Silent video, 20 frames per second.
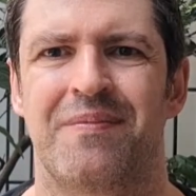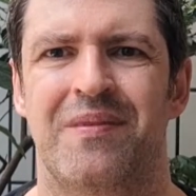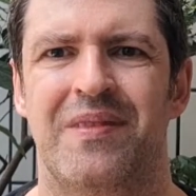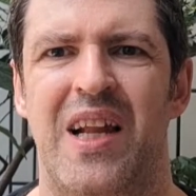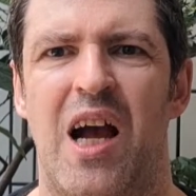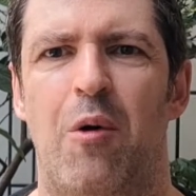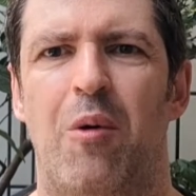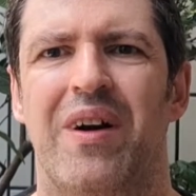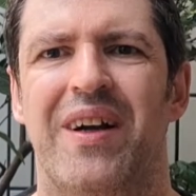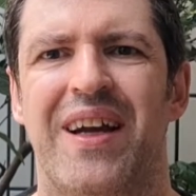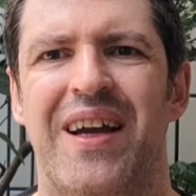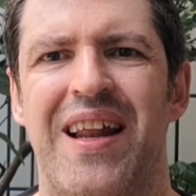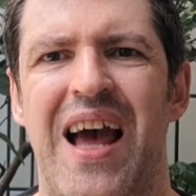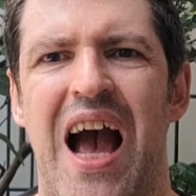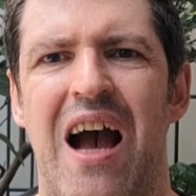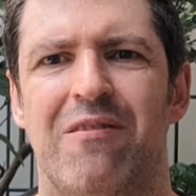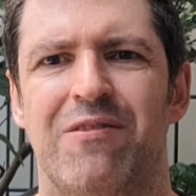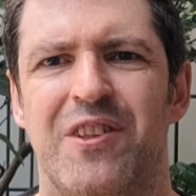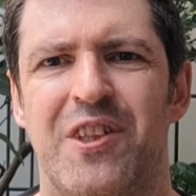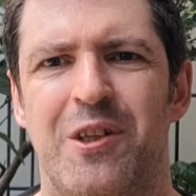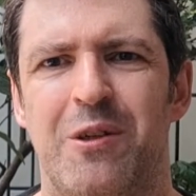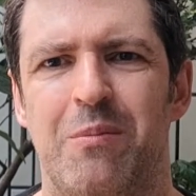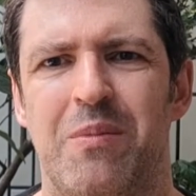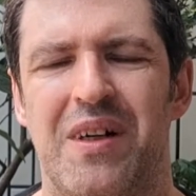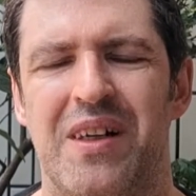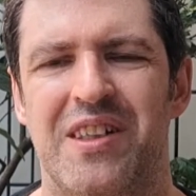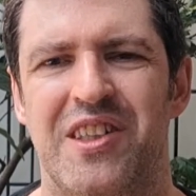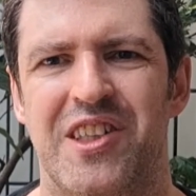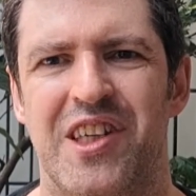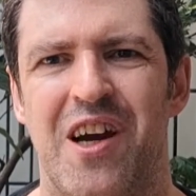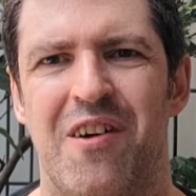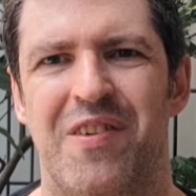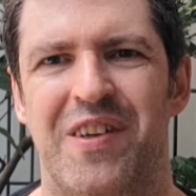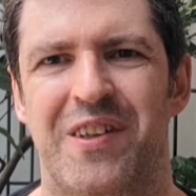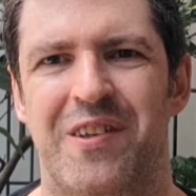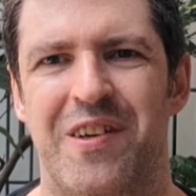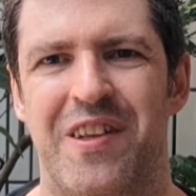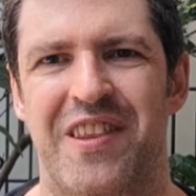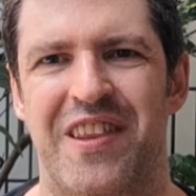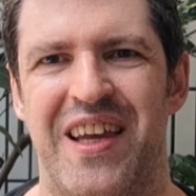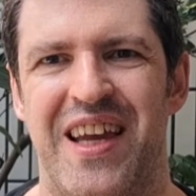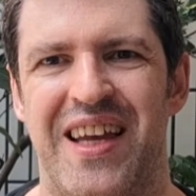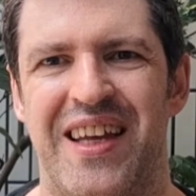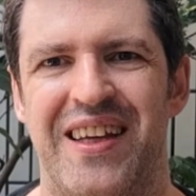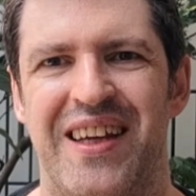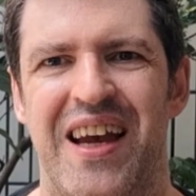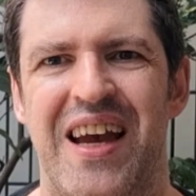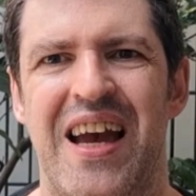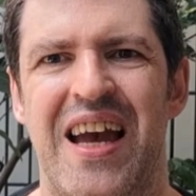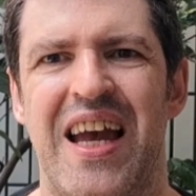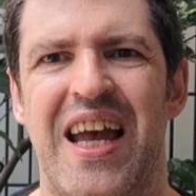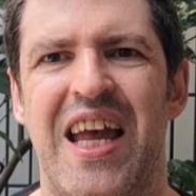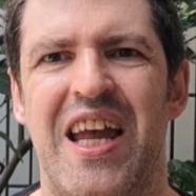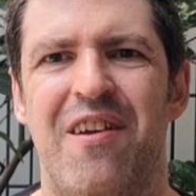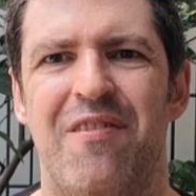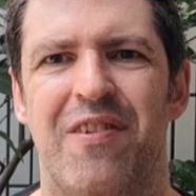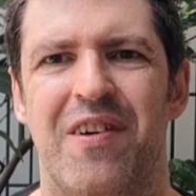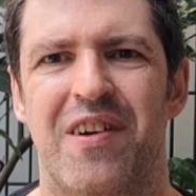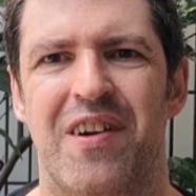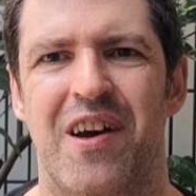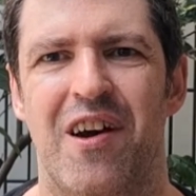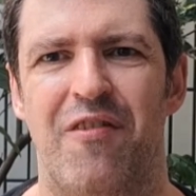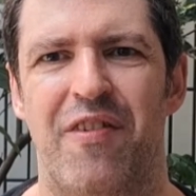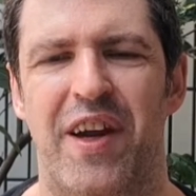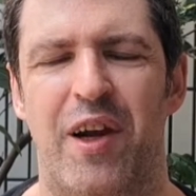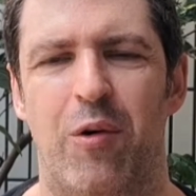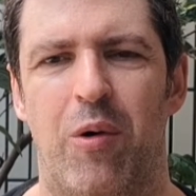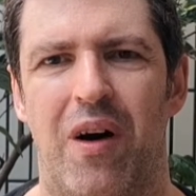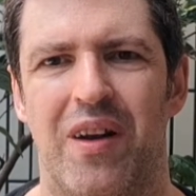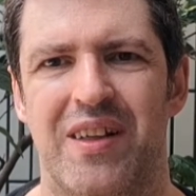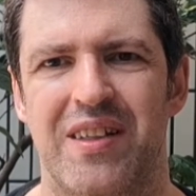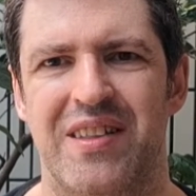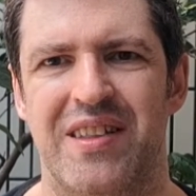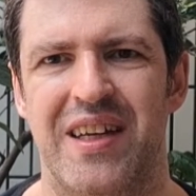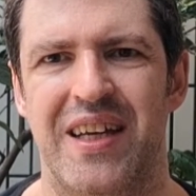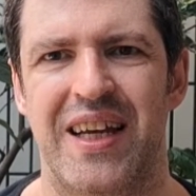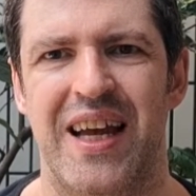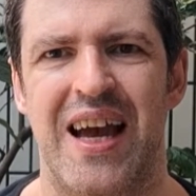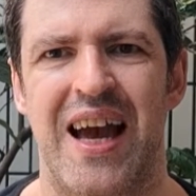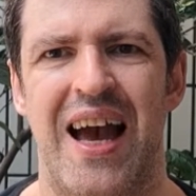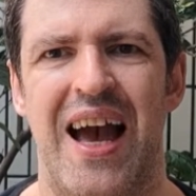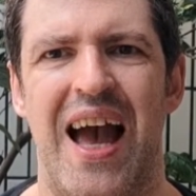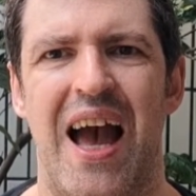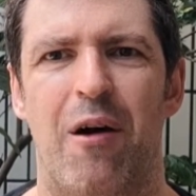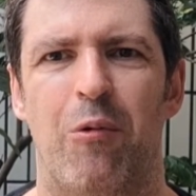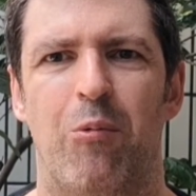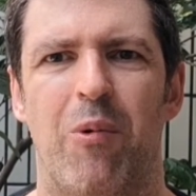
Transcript: Now, one can have too much of a good thing, even of equality, and